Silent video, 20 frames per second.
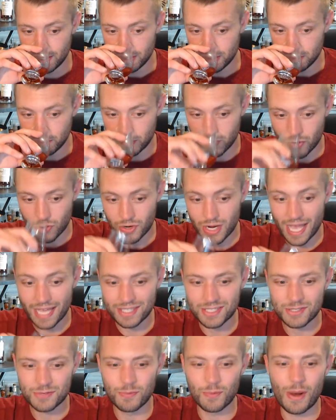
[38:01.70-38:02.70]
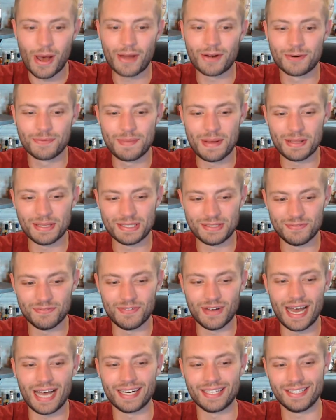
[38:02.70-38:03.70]
Burnett's watermelon
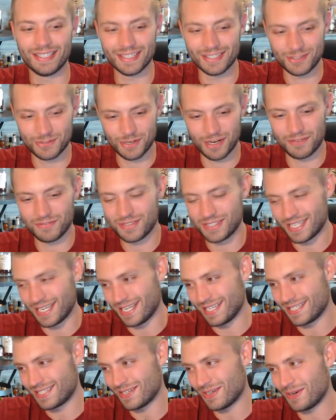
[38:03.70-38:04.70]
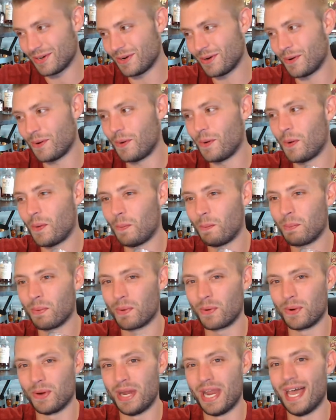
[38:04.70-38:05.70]
vodka, Trev says. Oh,
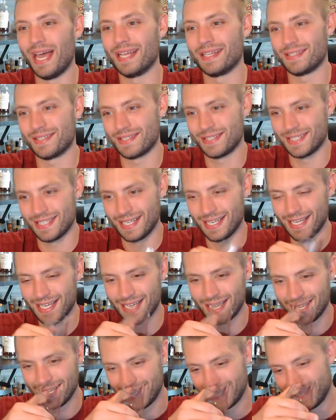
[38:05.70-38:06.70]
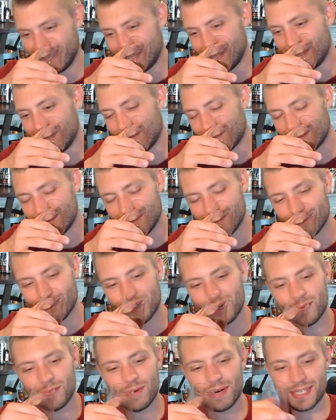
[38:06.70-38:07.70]
Burnett's.
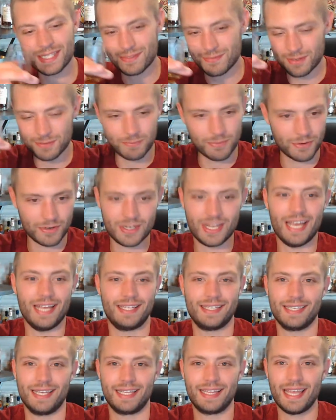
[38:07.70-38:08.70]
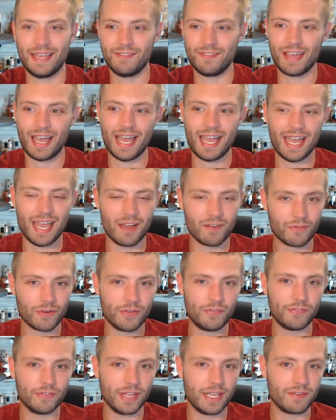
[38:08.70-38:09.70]
What was it with Burnett's? Like, they've got every
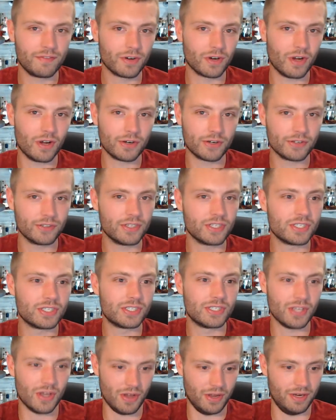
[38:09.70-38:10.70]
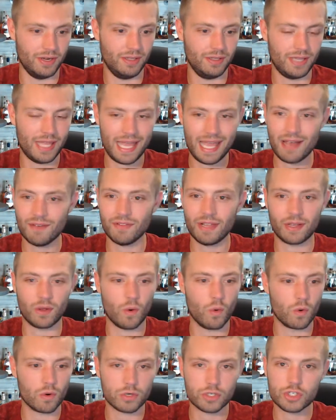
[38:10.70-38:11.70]
flavor under the sun. They have, like,
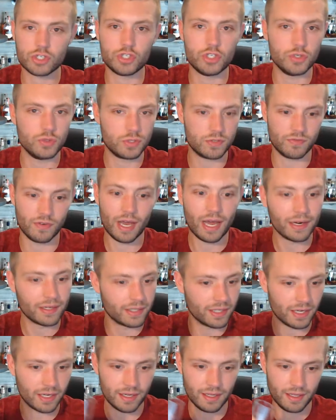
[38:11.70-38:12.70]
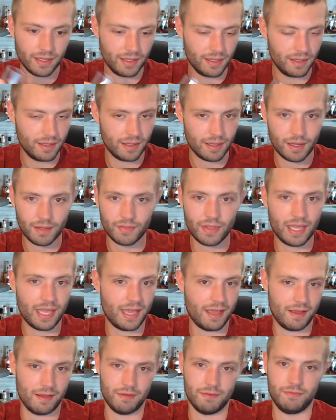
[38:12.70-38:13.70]
orange juice vodka. They
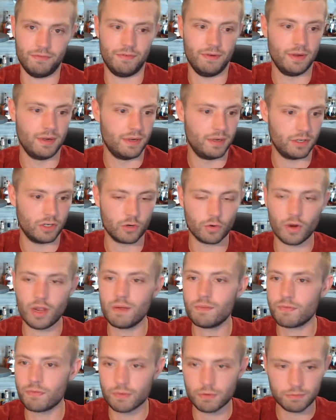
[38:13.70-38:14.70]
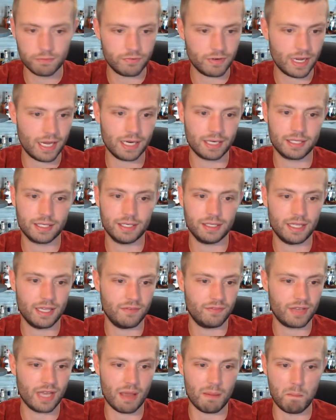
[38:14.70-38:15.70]
have grapefruit vodka. They've
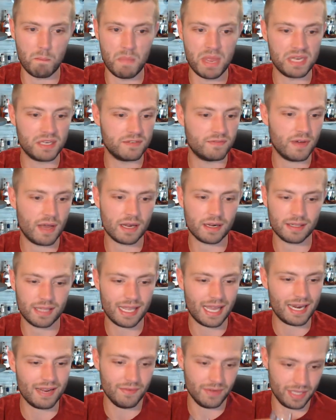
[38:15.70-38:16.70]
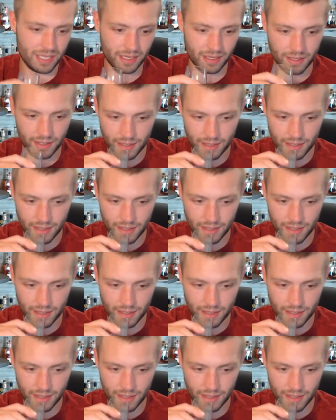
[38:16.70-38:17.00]
got mint vodka. They got everything.